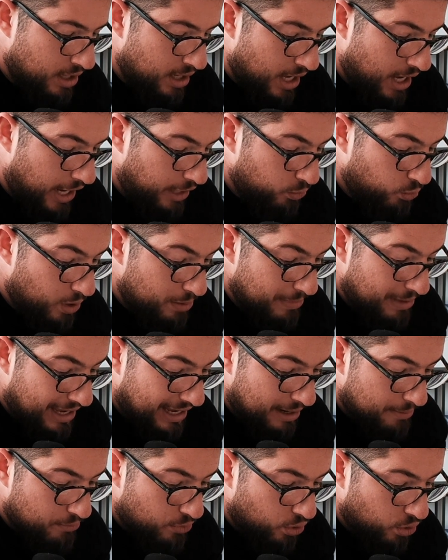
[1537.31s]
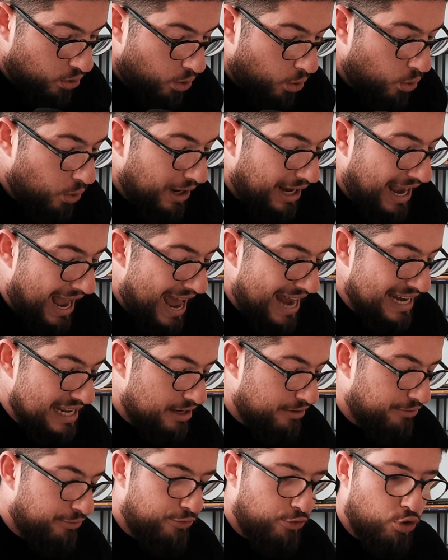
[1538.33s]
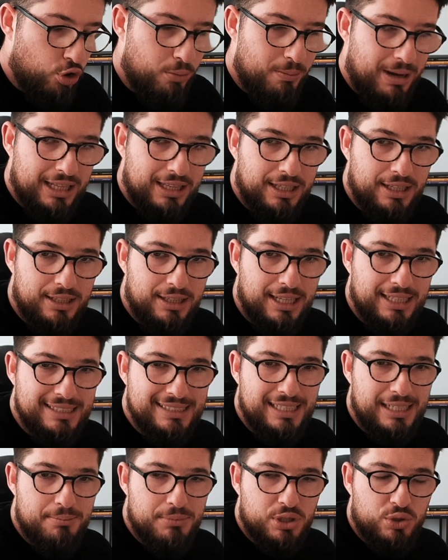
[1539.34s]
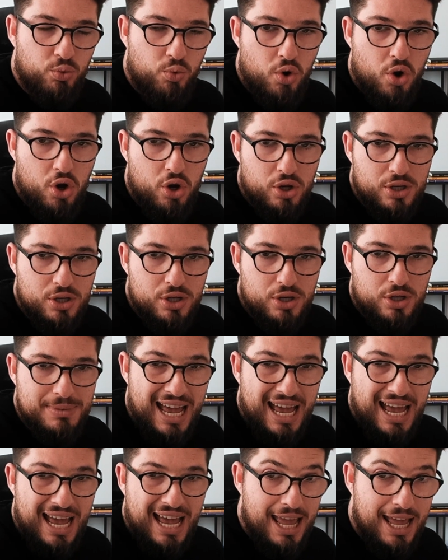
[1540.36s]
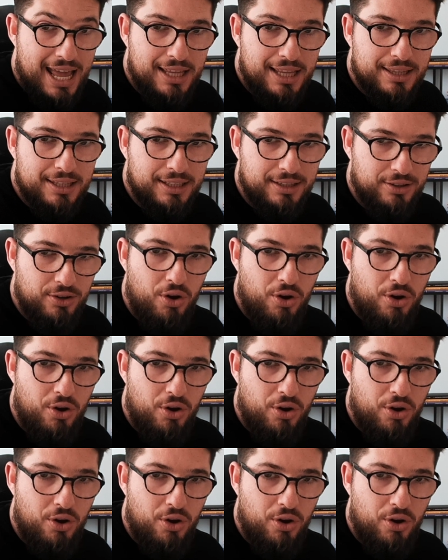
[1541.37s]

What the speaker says: and we make a more organic format that seems raw, seems unedited.